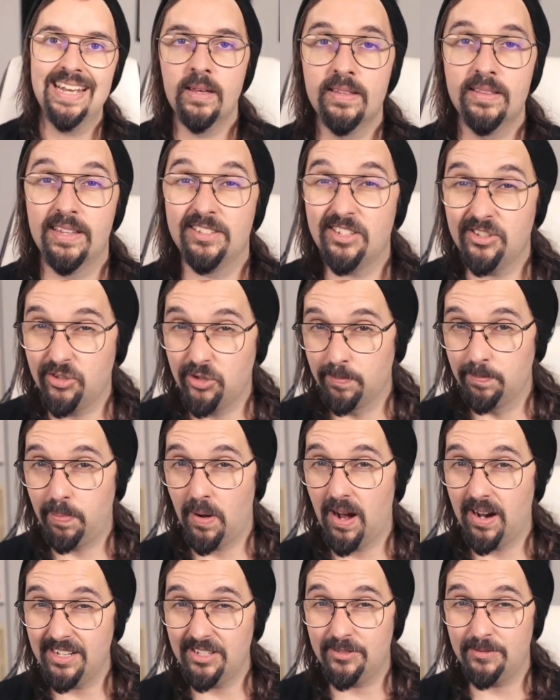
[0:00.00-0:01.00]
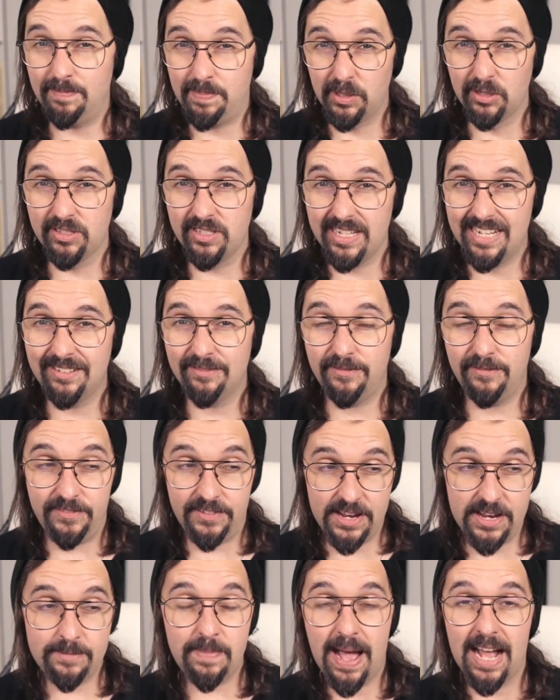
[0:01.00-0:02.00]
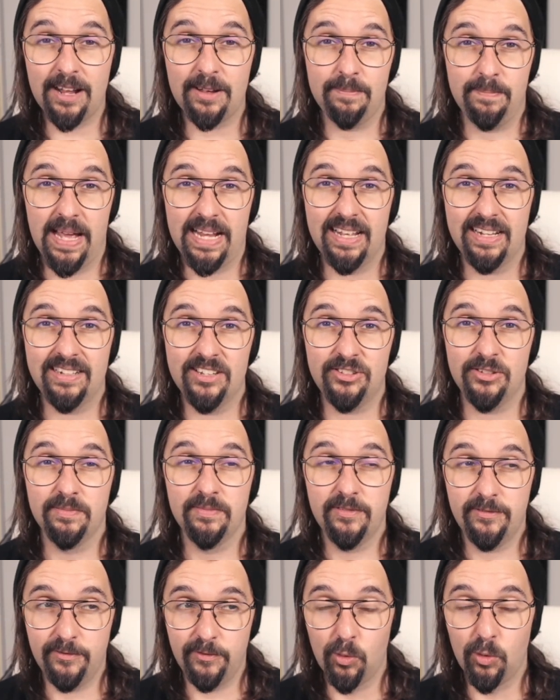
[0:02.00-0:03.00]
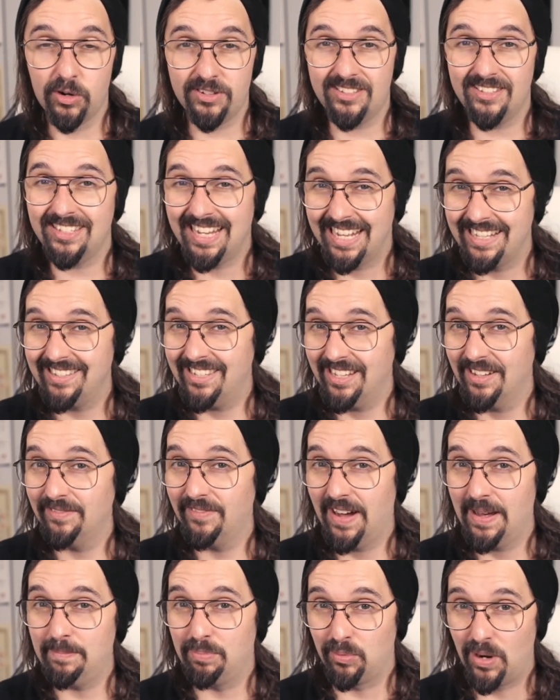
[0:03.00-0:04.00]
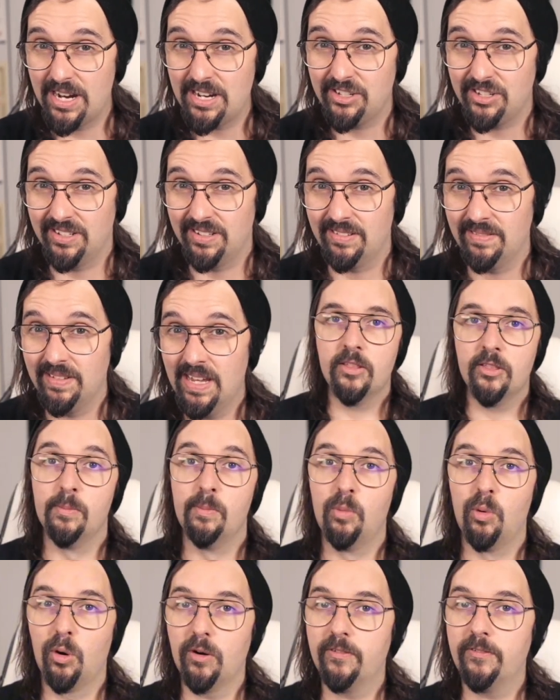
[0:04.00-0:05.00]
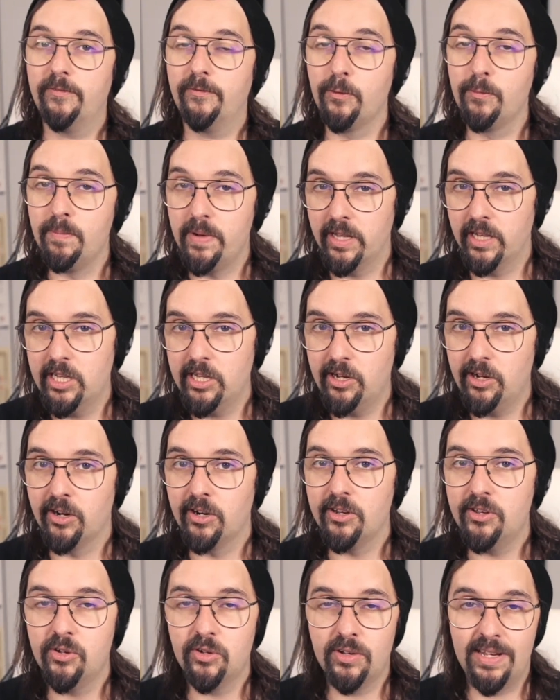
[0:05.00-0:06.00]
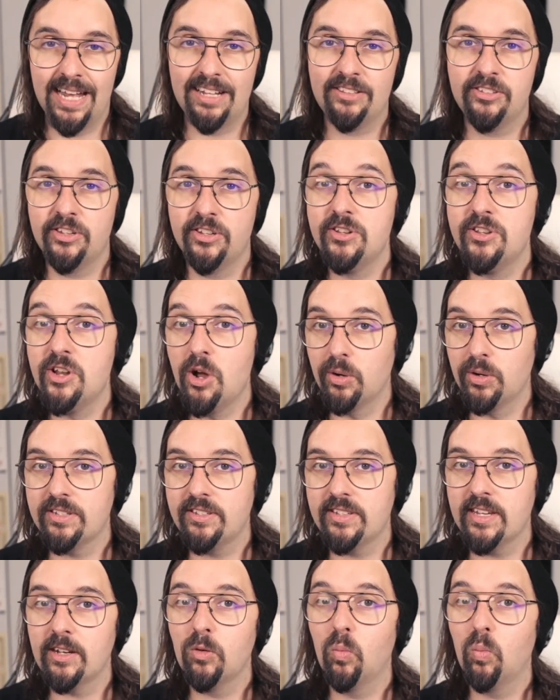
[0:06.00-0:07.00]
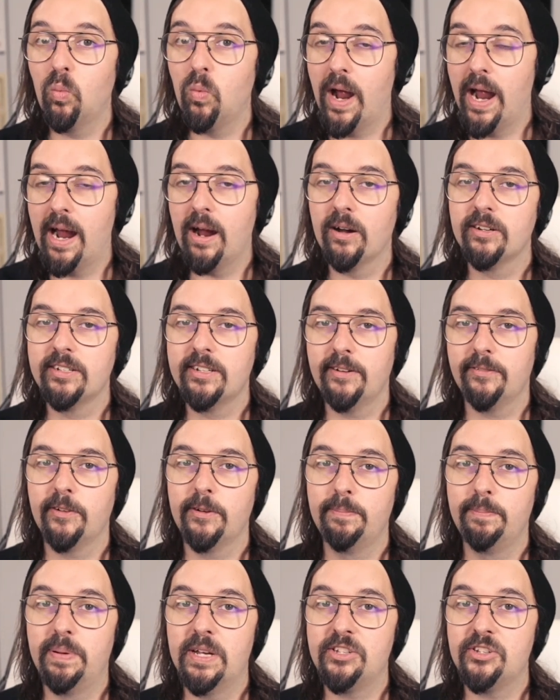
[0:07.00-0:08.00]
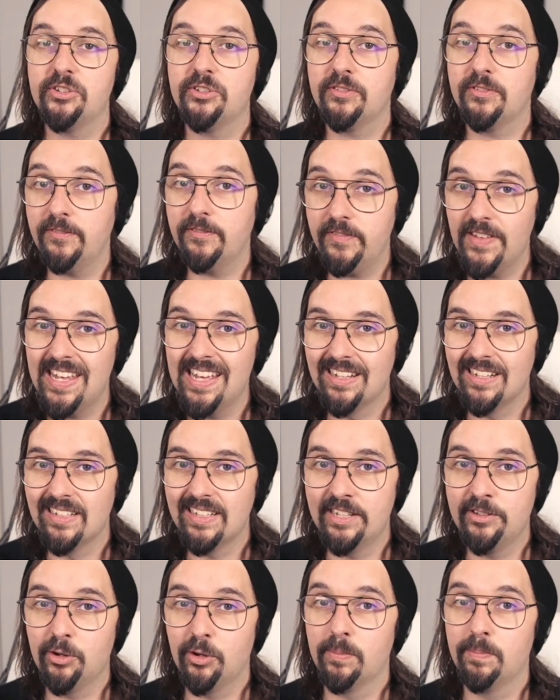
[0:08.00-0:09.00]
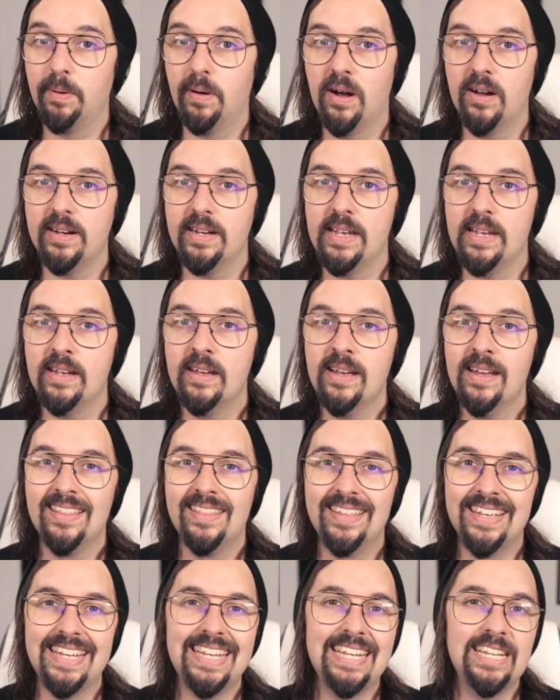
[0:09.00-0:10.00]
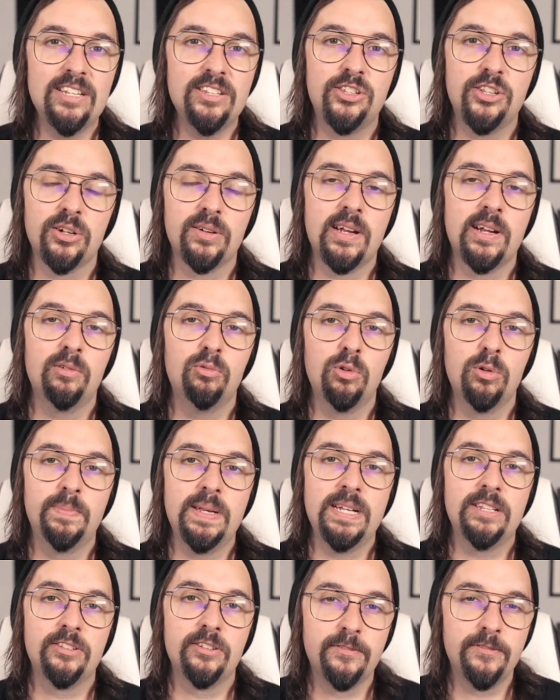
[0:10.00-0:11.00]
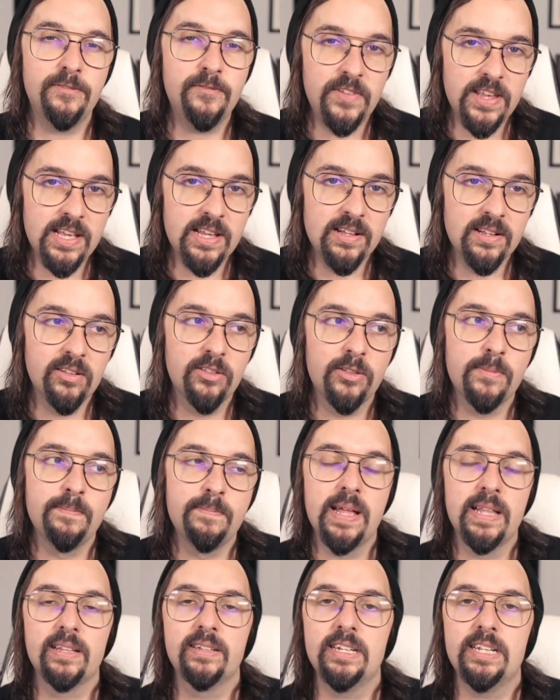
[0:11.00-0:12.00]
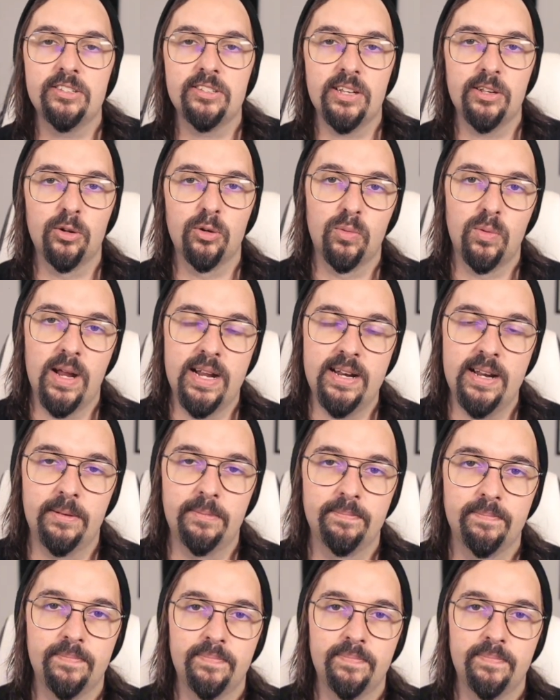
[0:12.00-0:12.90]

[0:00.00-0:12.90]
This is your body's built-in feedback mechanism for sensing vibration. The more familiar you get to noticing where different pitches feel in your body, the easier it will be to feel the melodies that you're writing.